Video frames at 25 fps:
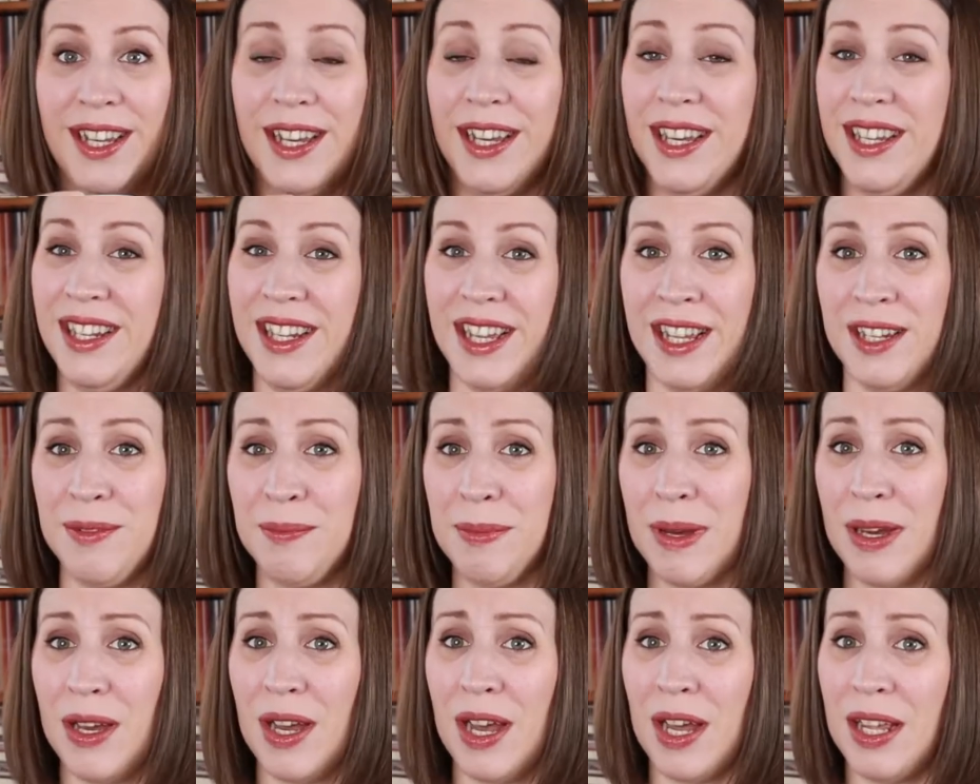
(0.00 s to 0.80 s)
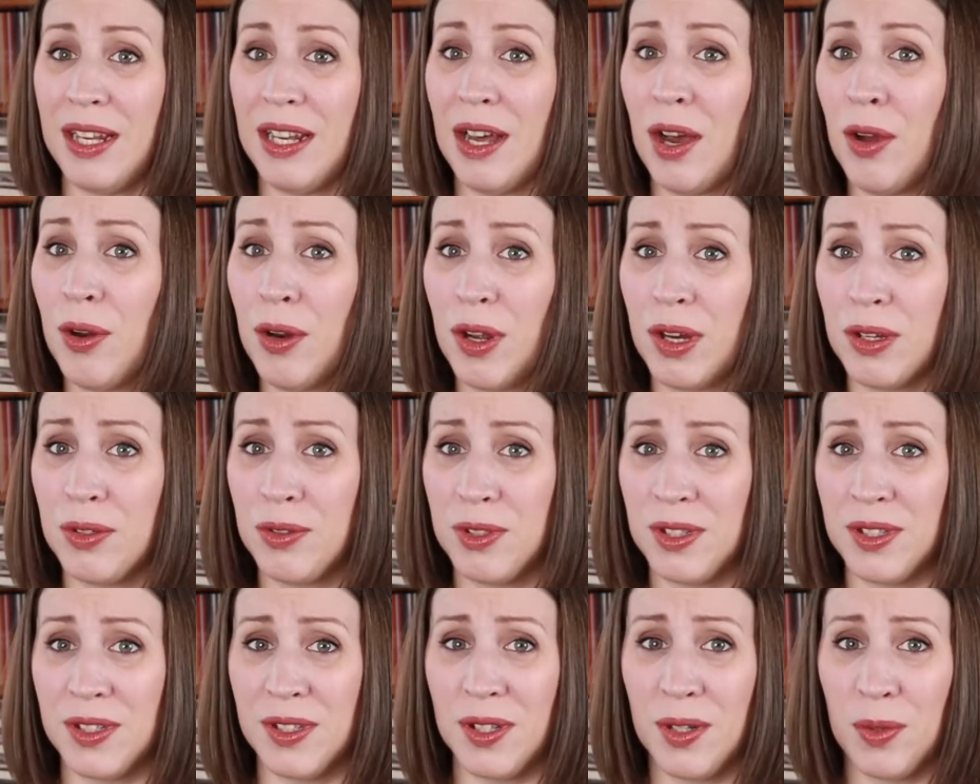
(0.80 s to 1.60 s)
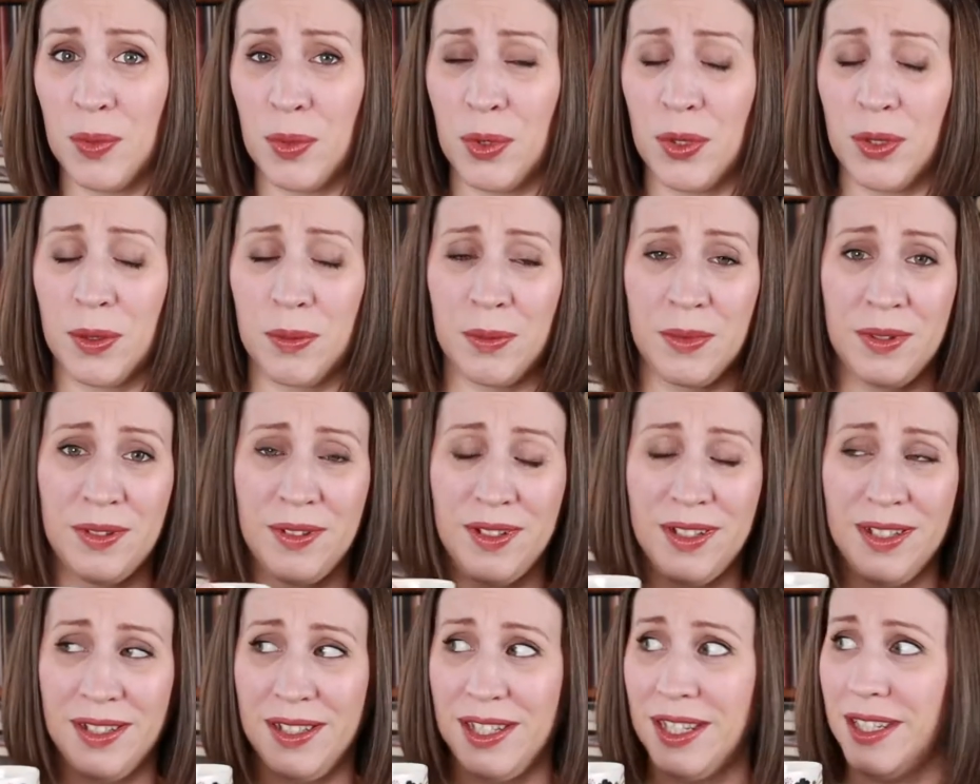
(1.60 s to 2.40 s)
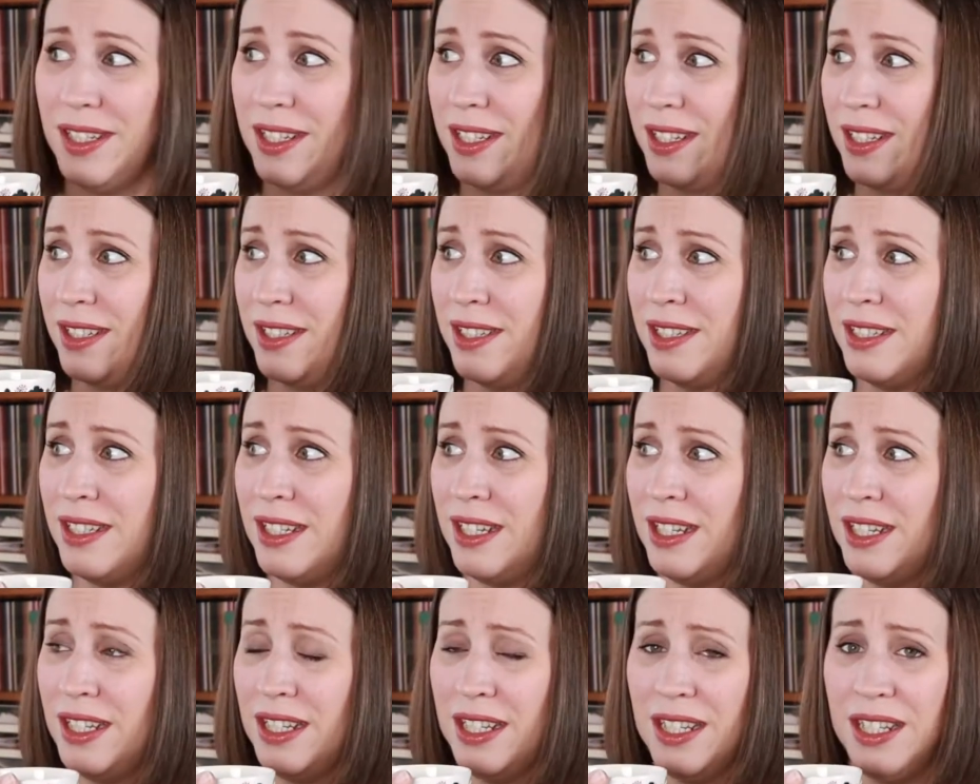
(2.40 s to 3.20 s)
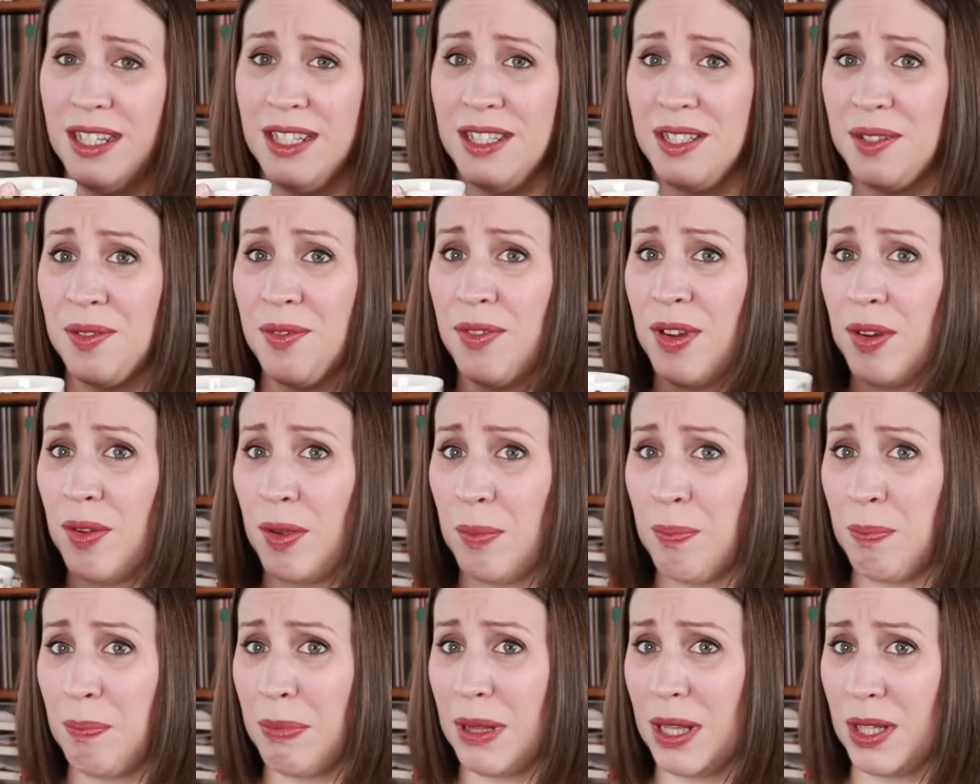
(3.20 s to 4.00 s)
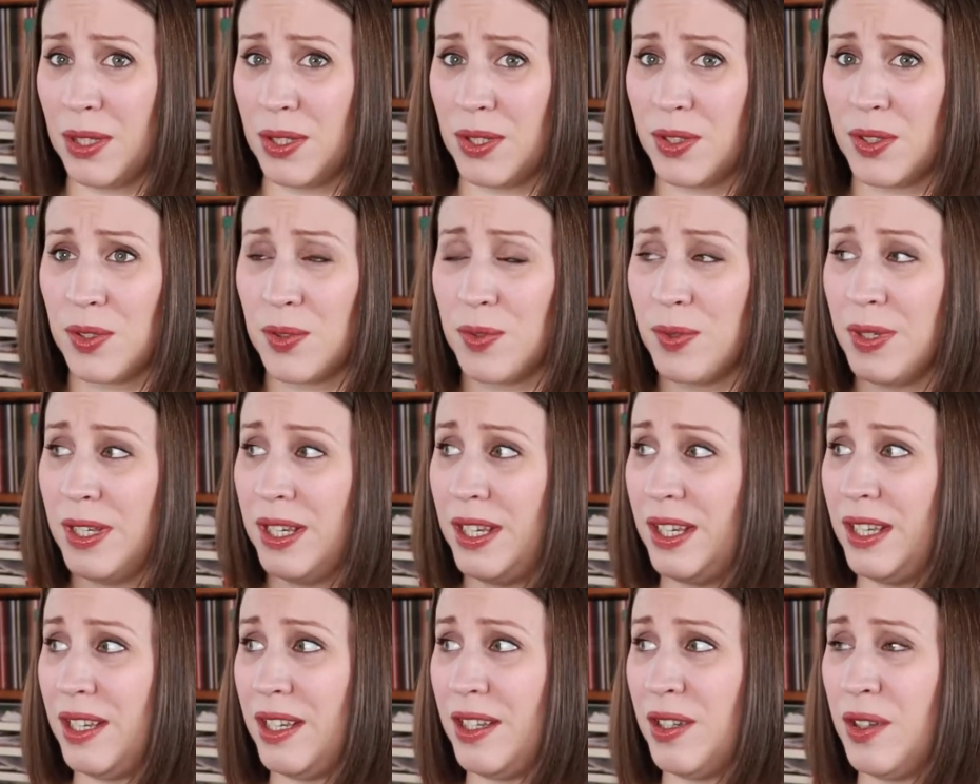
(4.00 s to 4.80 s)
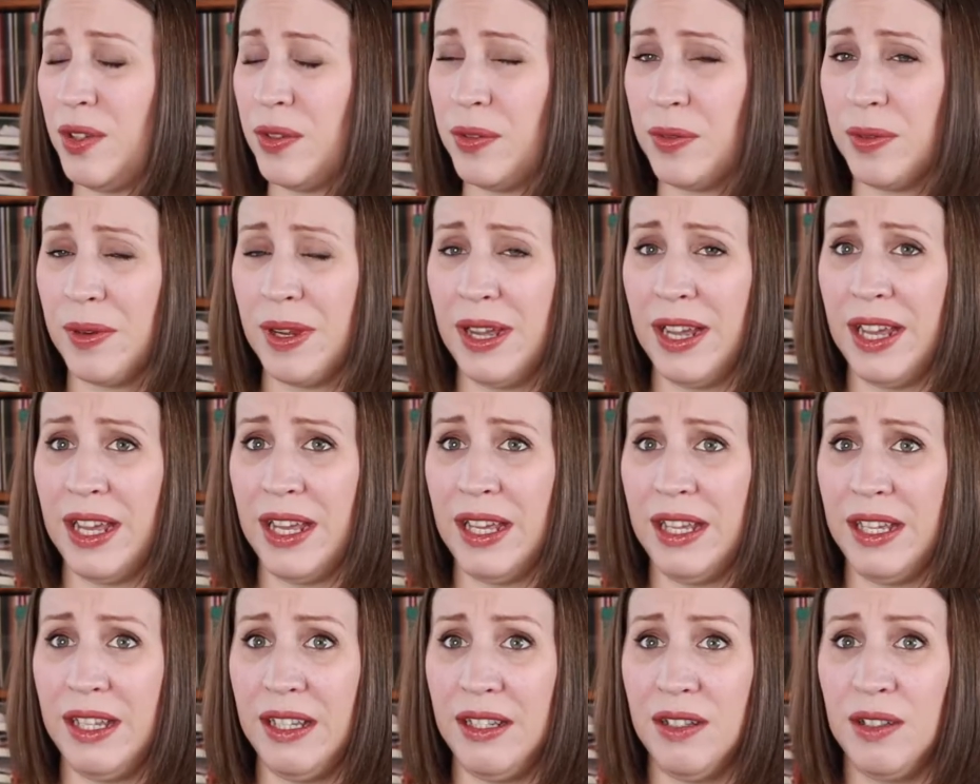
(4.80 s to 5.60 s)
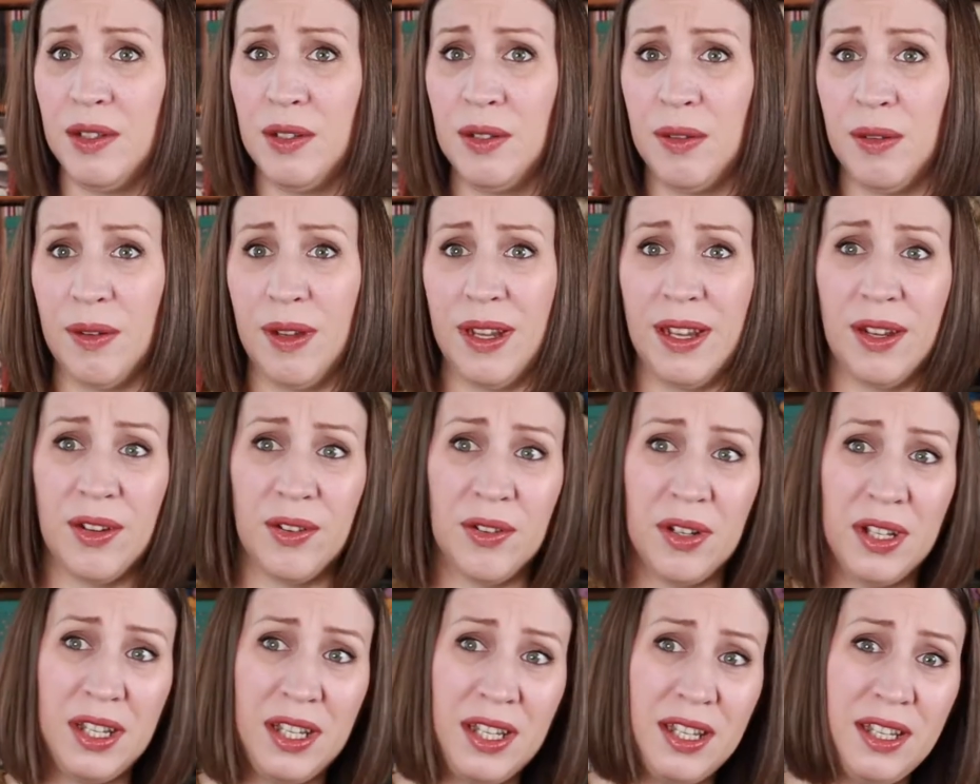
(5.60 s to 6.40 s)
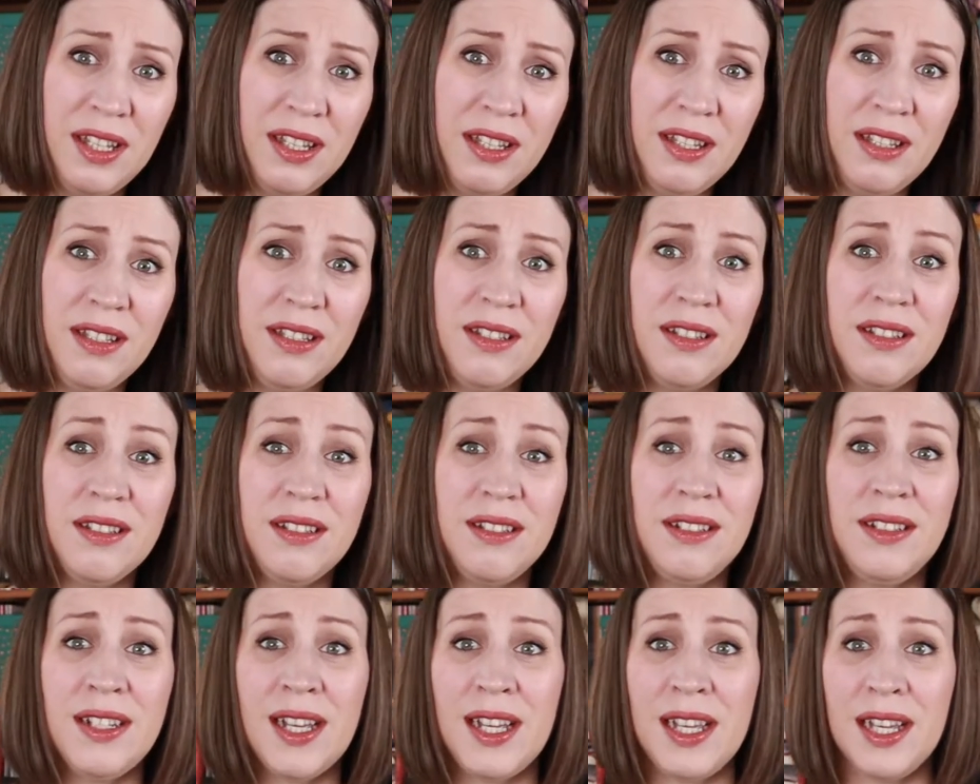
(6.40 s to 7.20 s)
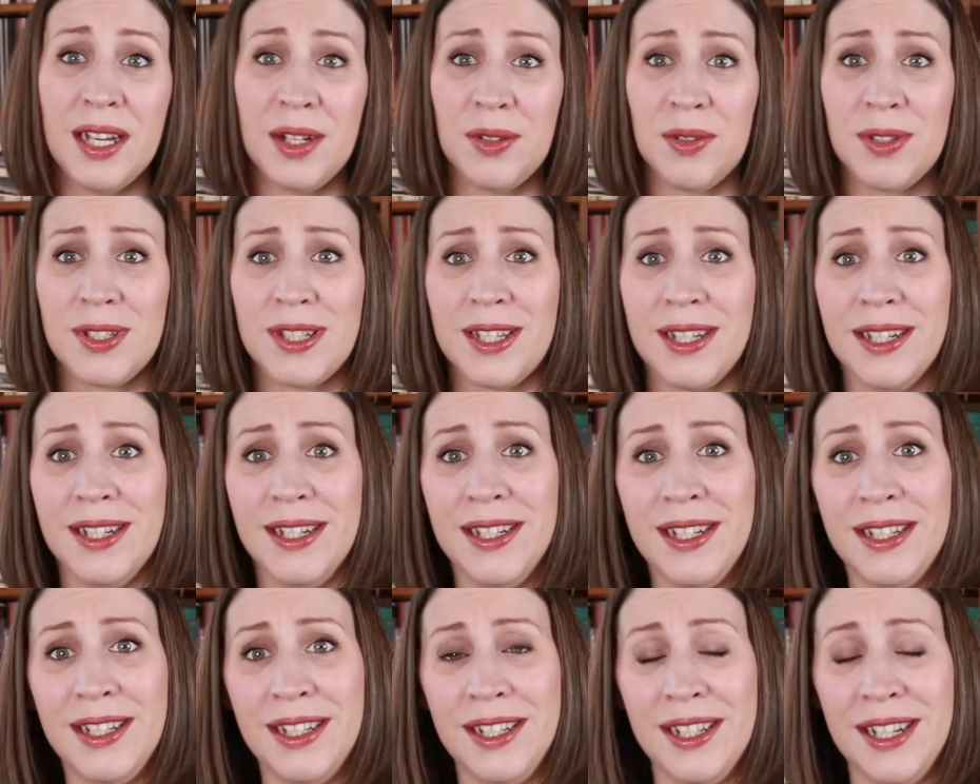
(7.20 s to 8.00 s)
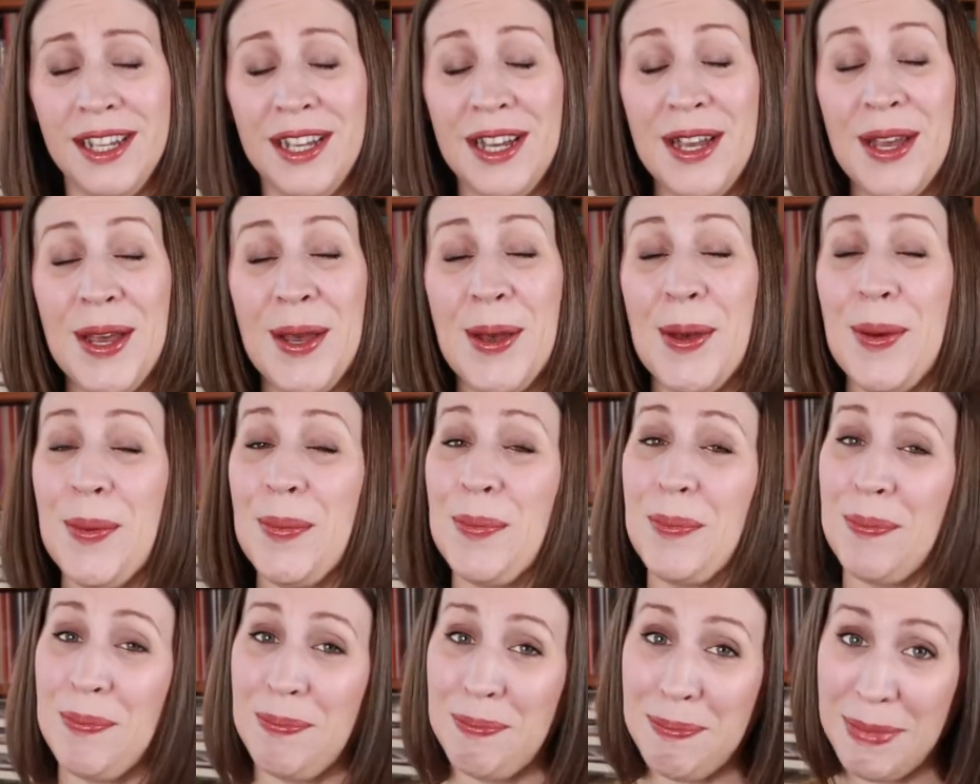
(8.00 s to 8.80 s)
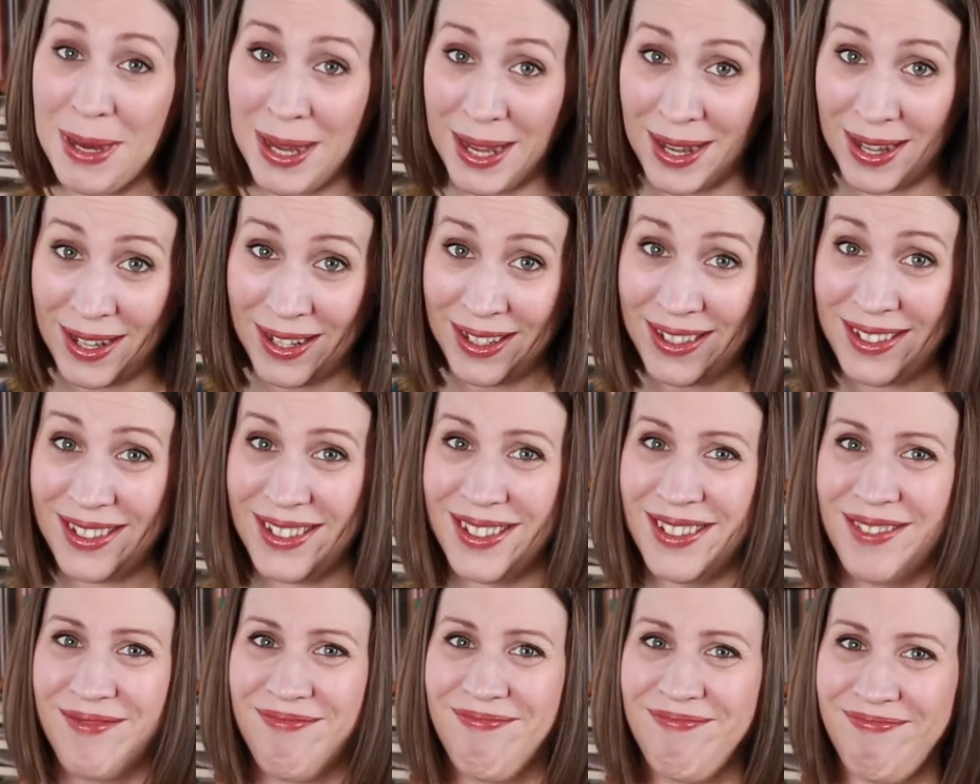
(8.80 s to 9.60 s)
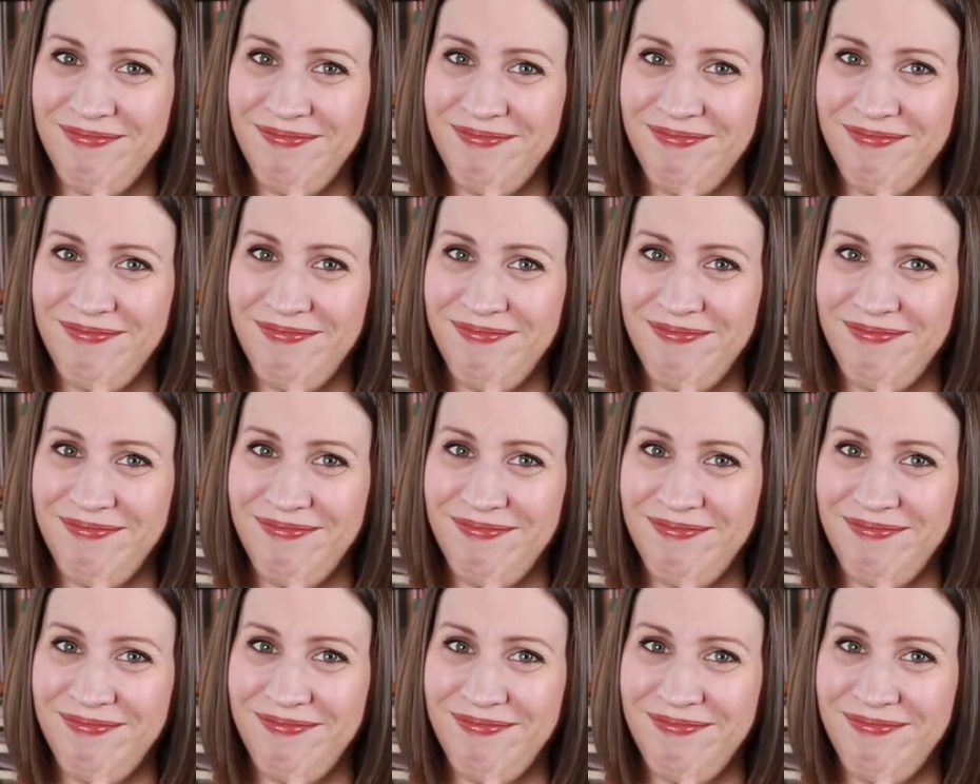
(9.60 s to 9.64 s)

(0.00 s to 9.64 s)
And our house is not warm, I tell you. It's a very blustery, grey, dreary day outside, but